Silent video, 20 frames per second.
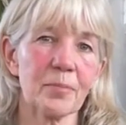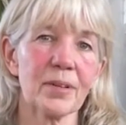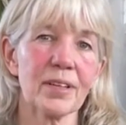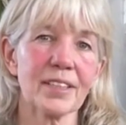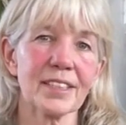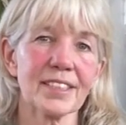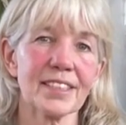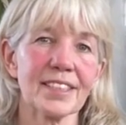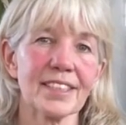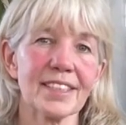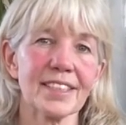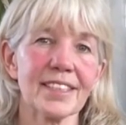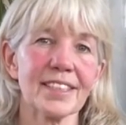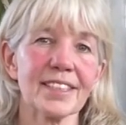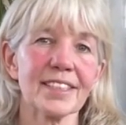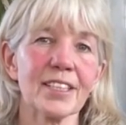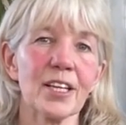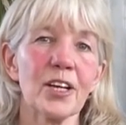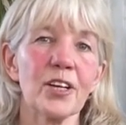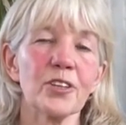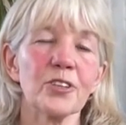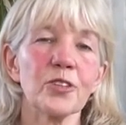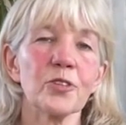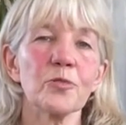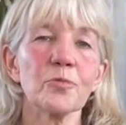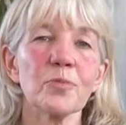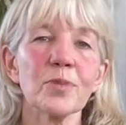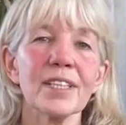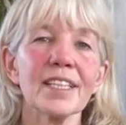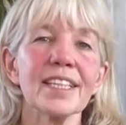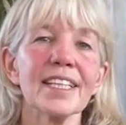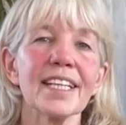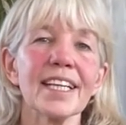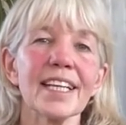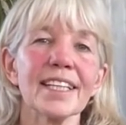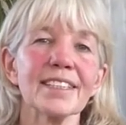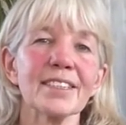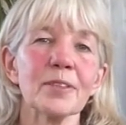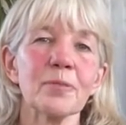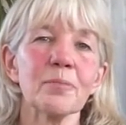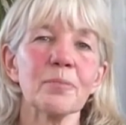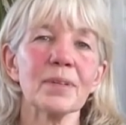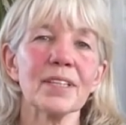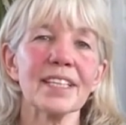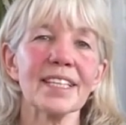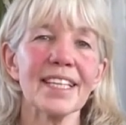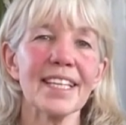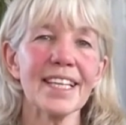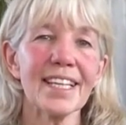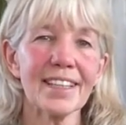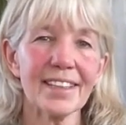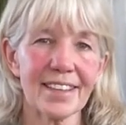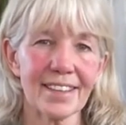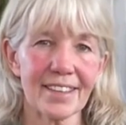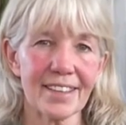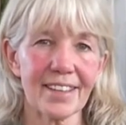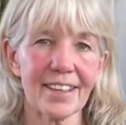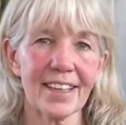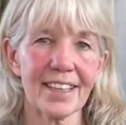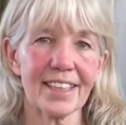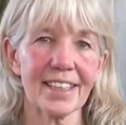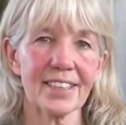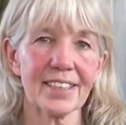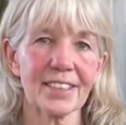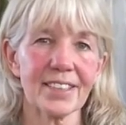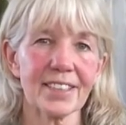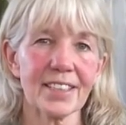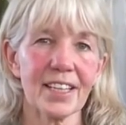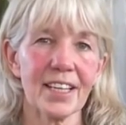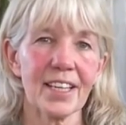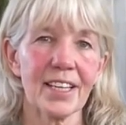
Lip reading: practices, you're really getting beneath the layers